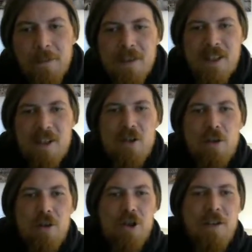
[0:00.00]
Session on
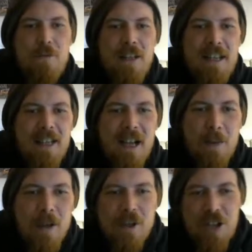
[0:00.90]
with Sheaf linking
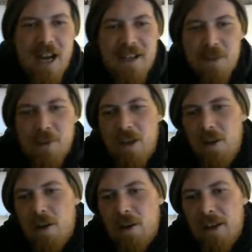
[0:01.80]
up. Jackson with a
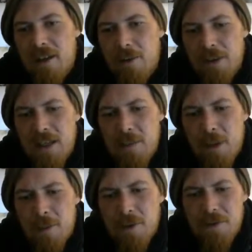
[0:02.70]
knock-on header. I think he might
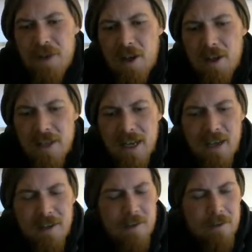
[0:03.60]
have been offside,
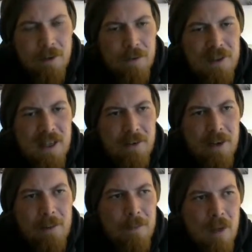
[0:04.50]
yeah, and the referee's given
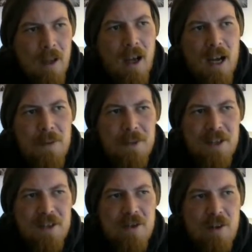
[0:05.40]
it. So
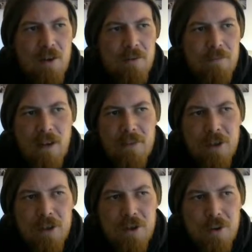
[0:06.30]
that's not
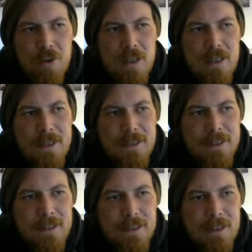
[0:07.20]
relevant at all.
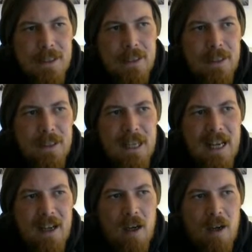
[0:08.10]

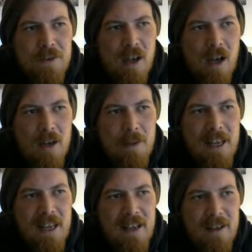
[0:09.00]
Yeah, half-time
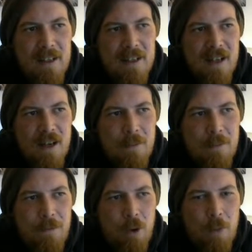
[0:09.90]
here is
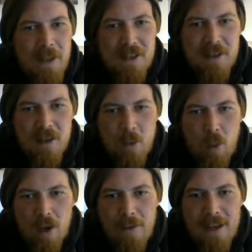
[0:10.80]
4 minutes into the
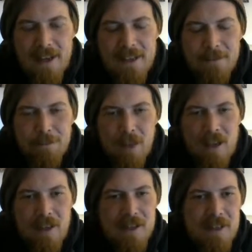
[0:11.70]
one I've added.
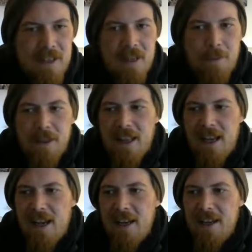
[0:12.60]
And that's going to be
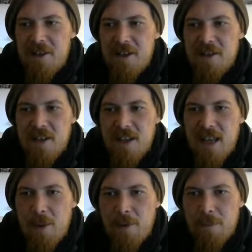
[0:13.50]
that. And as you can see
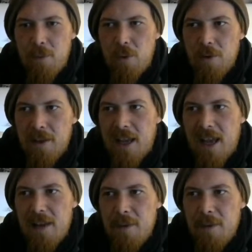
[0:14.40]
here, we have more of the game.